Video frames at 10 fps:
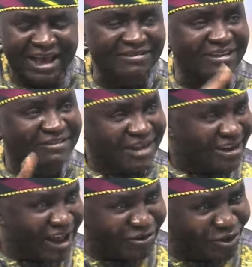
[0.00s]
There's a
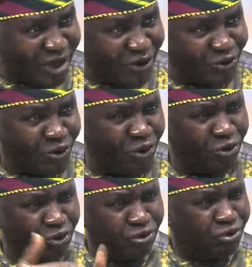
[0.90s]
train that you can
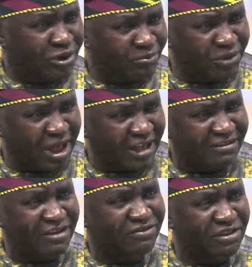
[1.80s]
go go to the
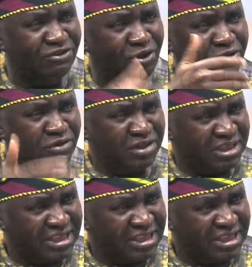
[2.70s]
uh, train station